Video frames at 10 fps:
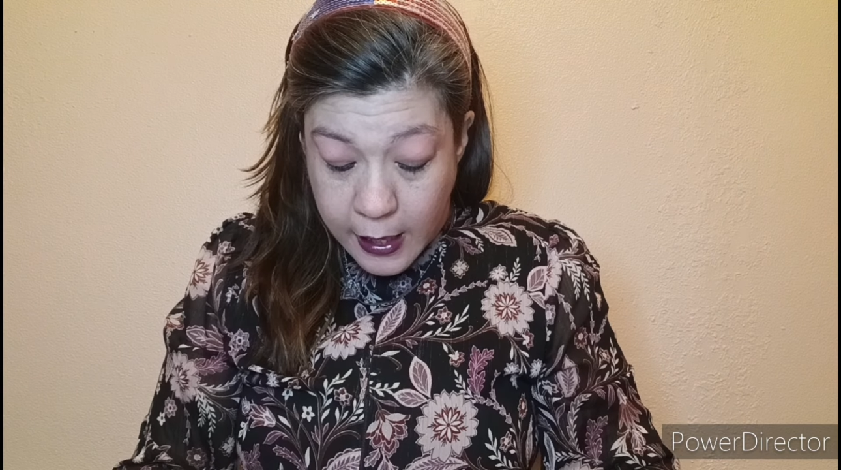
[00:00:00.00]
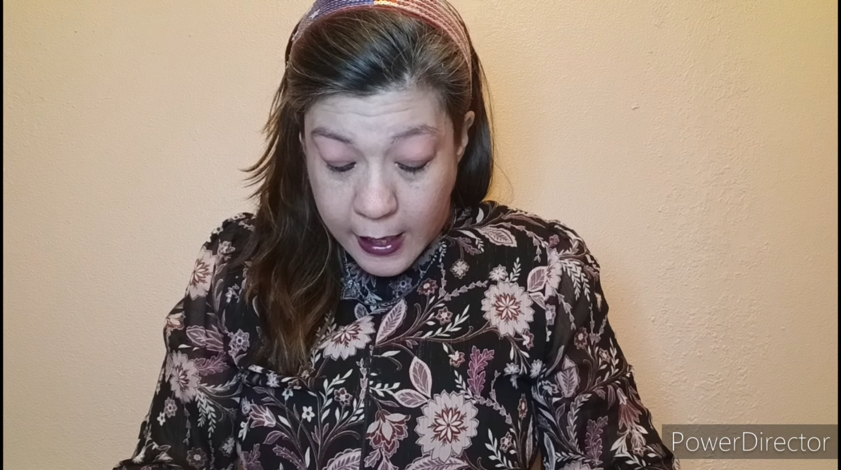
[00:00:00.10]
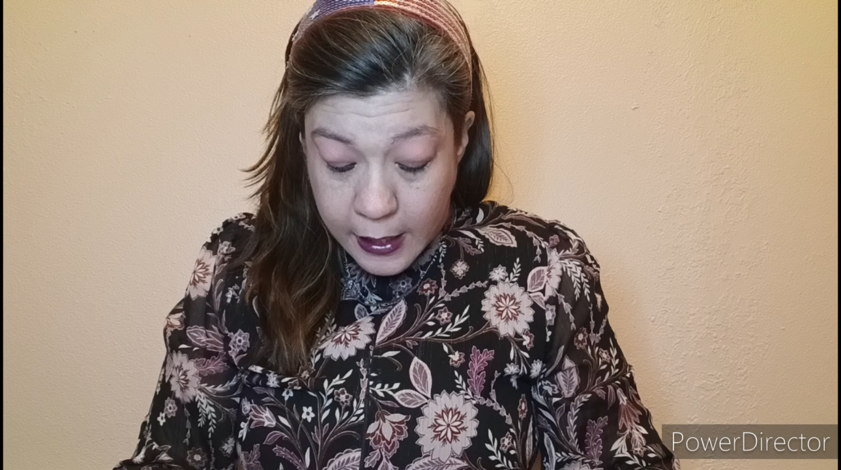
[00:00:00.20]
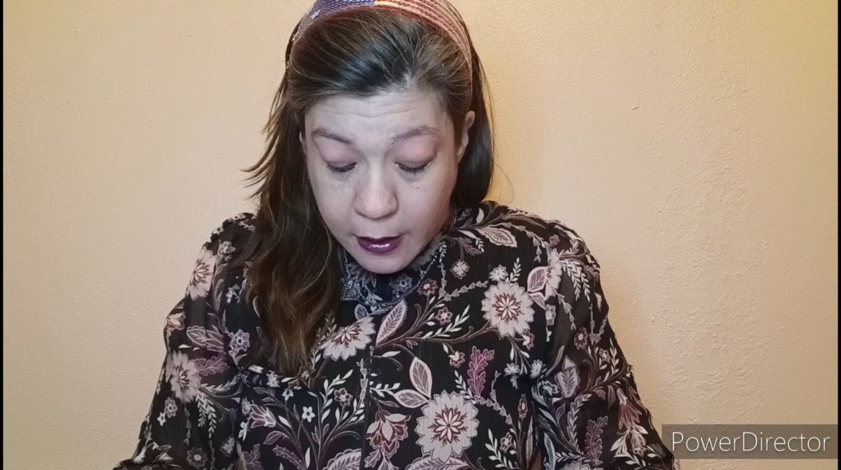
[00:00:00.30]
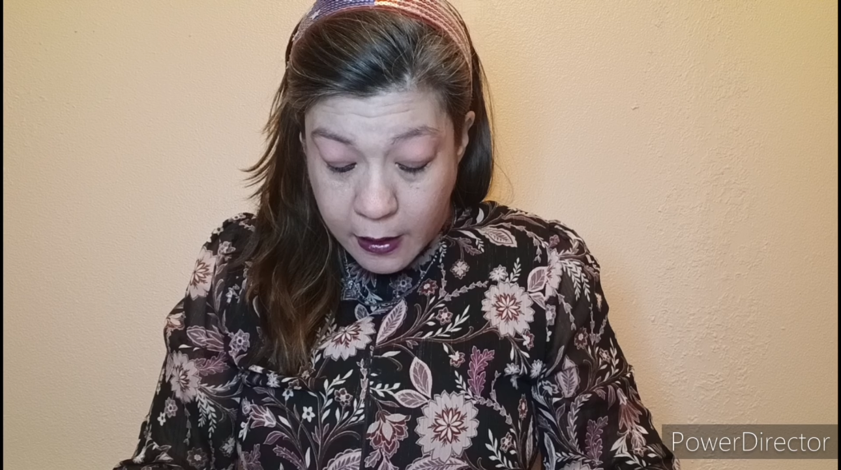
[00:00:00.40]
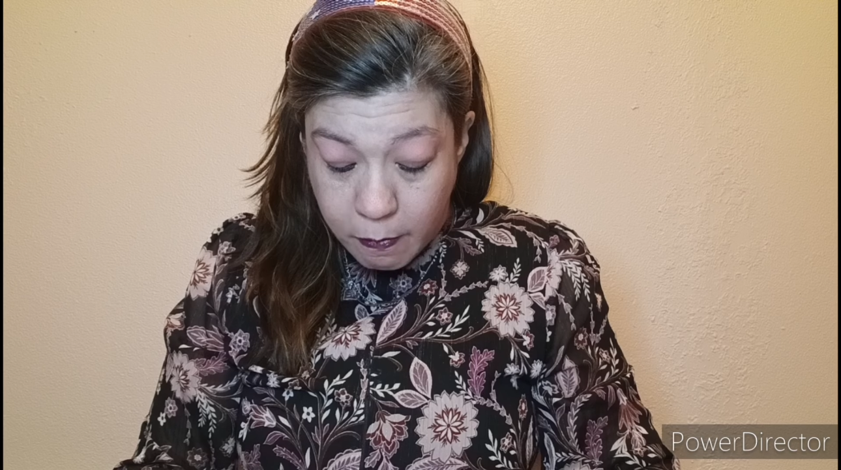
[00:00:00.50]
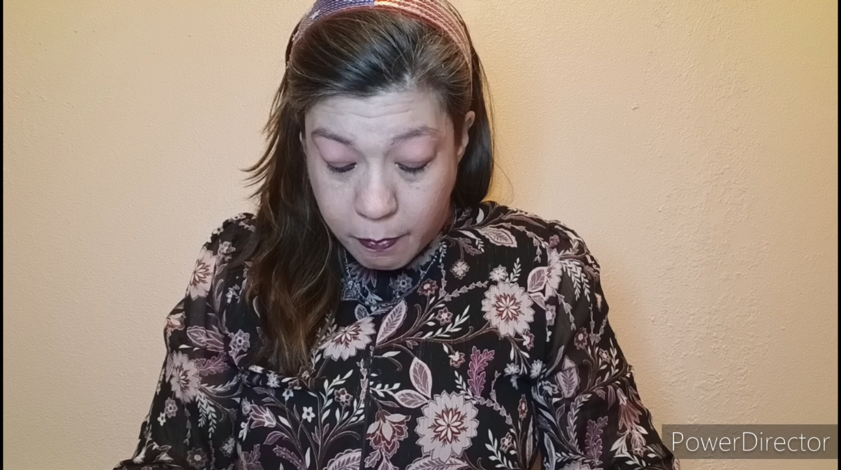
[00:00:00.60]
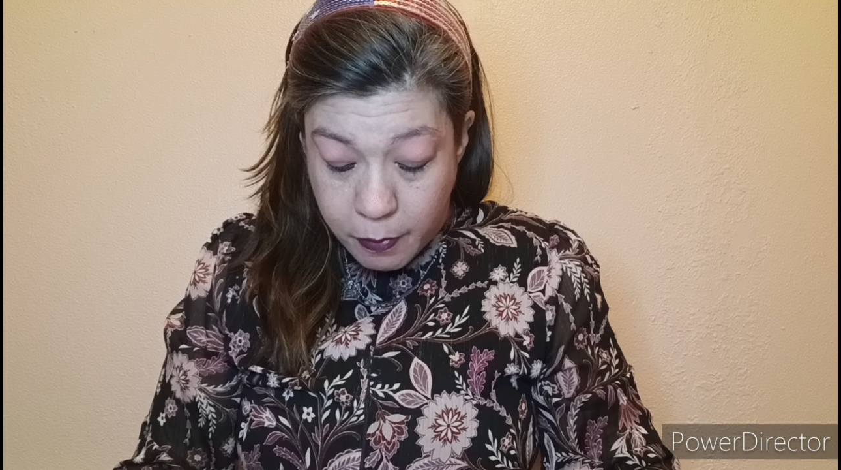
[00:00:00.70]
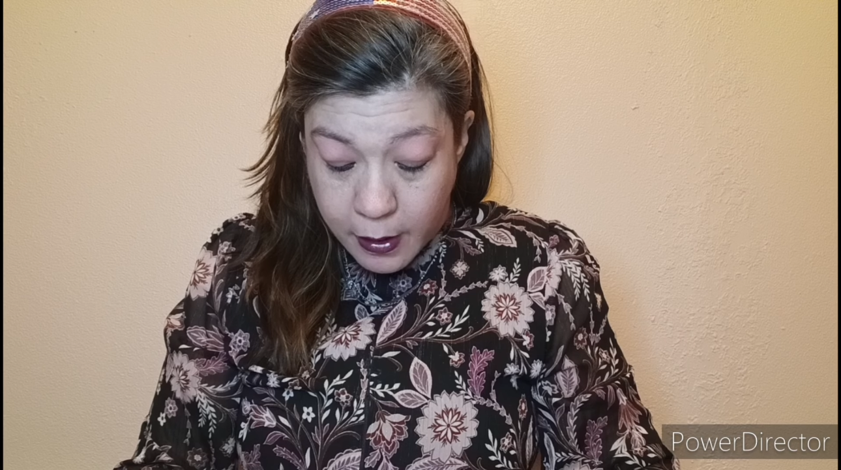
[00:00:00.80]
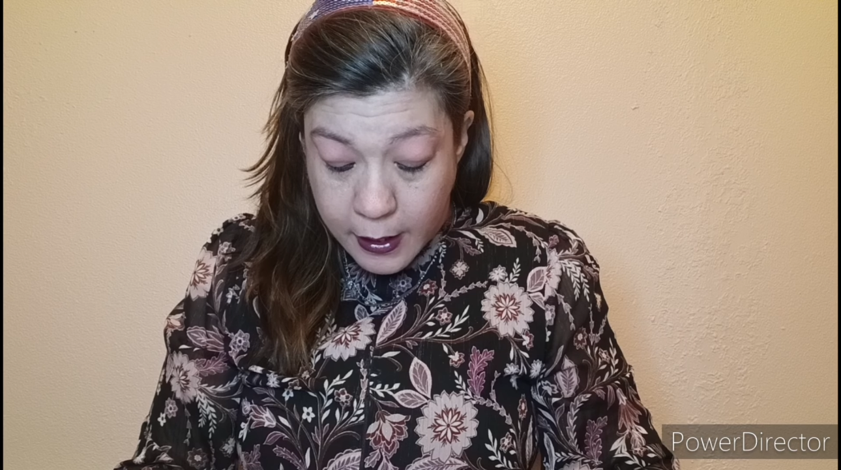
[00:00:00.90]
and
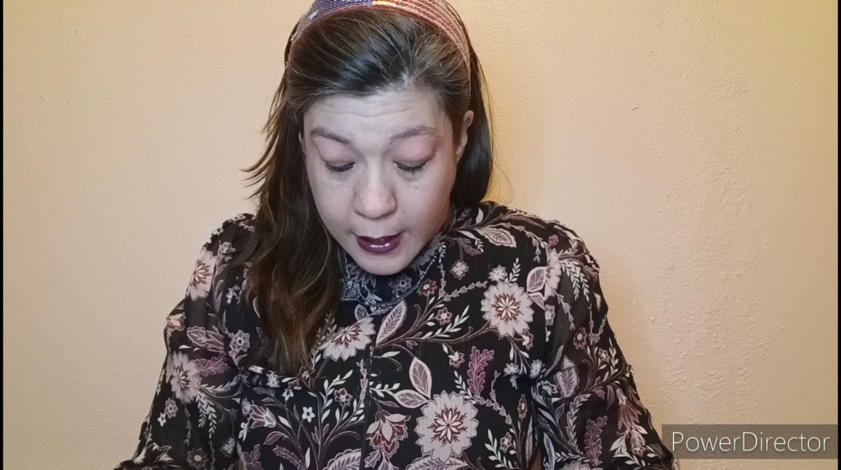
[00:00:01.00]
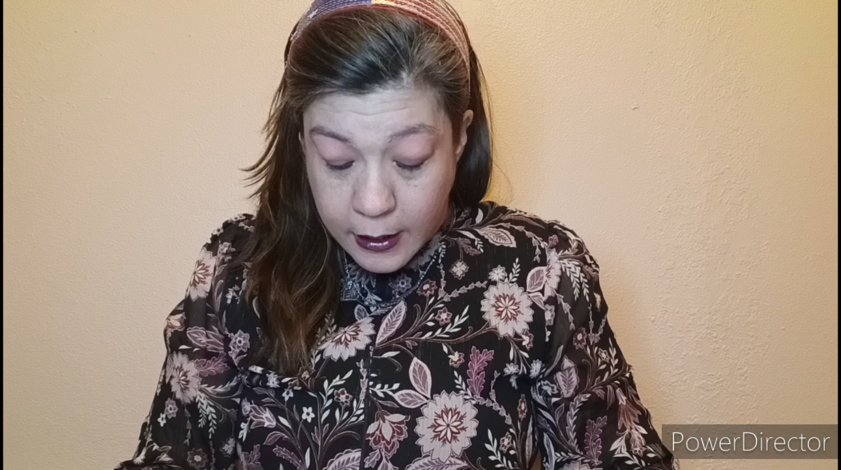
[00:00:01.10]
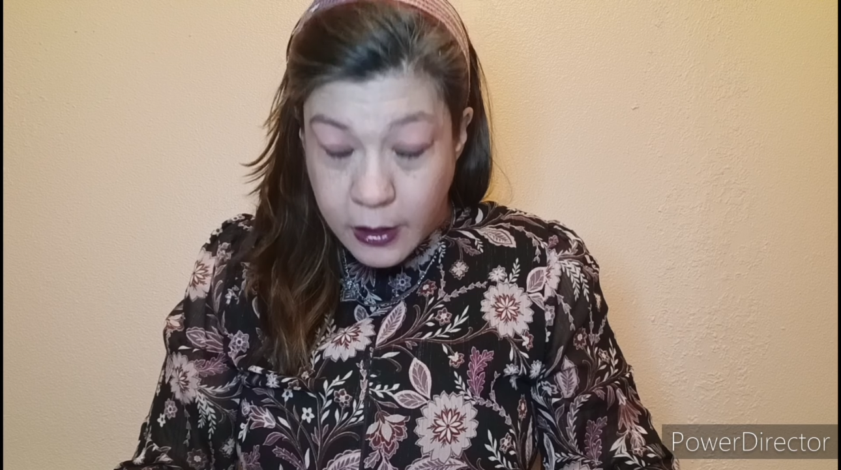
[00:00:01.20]
up by